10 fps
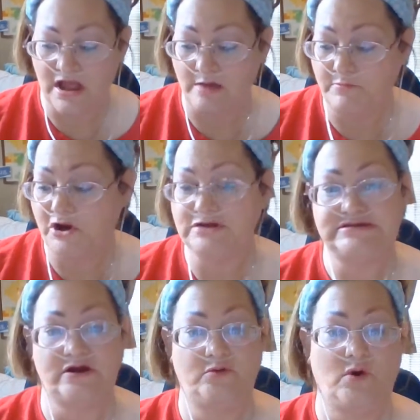Marty
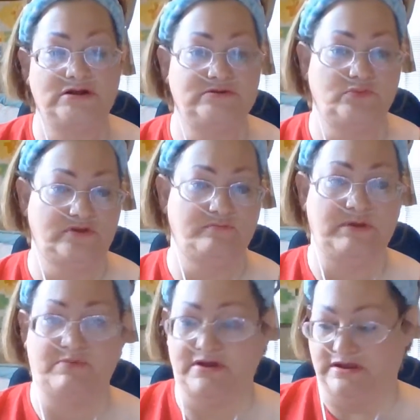started watching with me,
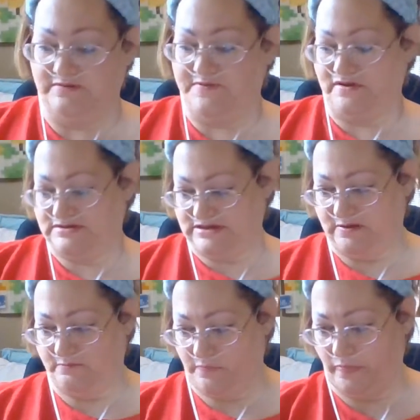but he fell
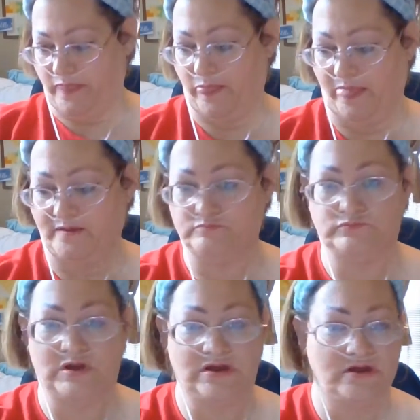asleep,
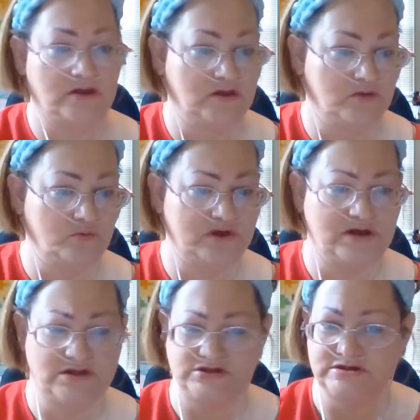
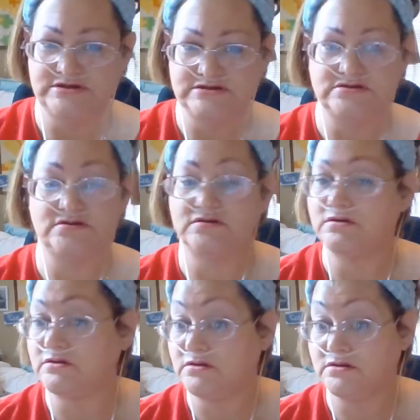which is
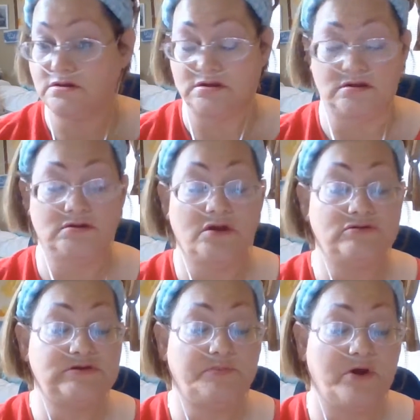no
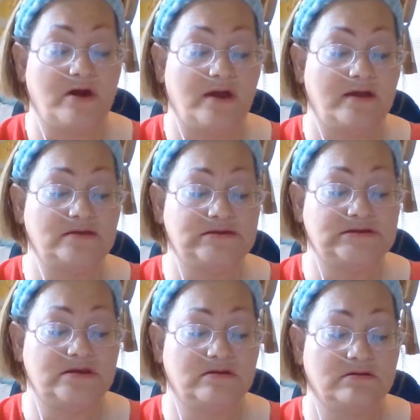surprise.